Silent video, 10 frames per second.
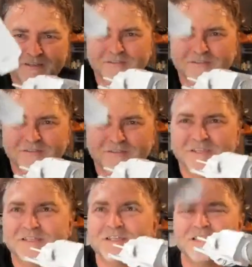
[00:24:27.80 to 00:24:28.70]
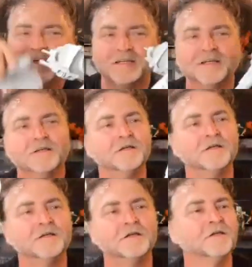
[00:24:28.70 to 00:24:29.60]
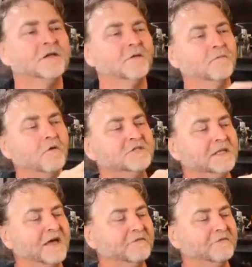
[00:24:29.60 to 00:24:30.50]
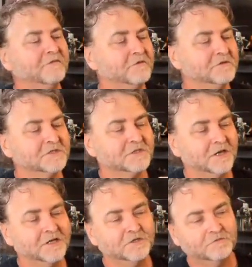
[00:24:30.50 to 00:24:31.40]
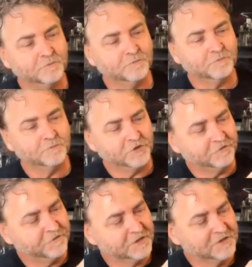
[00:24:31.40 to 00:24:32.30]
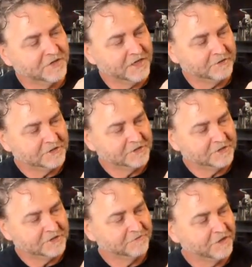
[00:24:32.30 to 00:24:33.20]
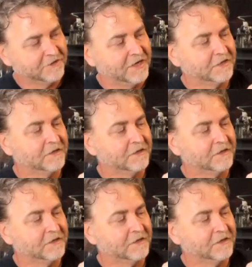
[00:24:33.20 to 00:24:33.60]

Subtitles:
the entire multi-levels, and you can put your figures in there and stuff like that.